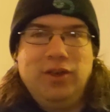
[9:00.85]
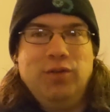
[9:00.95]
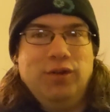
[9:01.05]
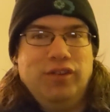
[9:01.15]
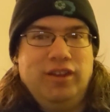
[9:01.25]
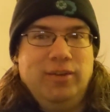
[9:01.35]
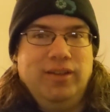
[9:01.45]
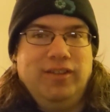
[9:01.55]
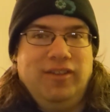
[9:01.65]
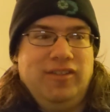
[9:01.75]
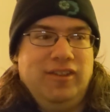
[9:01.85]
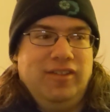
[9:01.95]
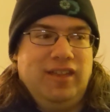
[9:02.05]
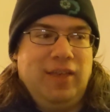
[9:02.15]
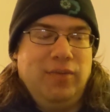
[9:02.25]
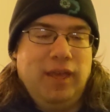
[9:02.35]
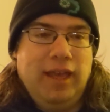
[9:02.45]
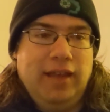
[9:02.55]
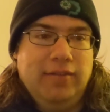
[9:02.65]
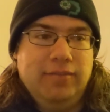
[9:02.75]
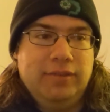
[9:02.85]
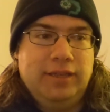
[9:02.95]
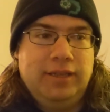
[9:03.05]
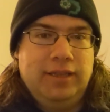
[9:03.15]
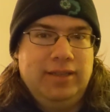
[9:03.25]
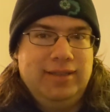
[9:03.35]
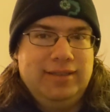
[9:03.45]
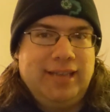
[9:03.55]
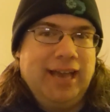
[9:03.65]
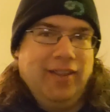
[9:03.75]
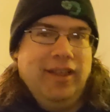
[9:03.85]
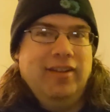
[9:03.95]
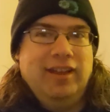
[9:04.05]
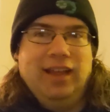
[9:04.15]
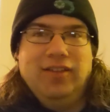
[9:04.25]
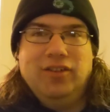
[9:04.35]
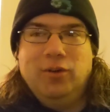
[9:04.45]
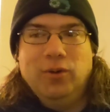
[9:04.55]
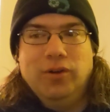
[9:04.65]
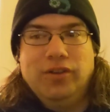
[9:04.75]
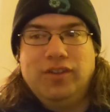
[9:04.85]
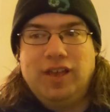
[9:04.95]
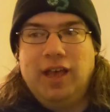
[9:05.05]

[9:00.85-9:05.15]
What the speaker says: the universe into existence and then kind of let it take its course.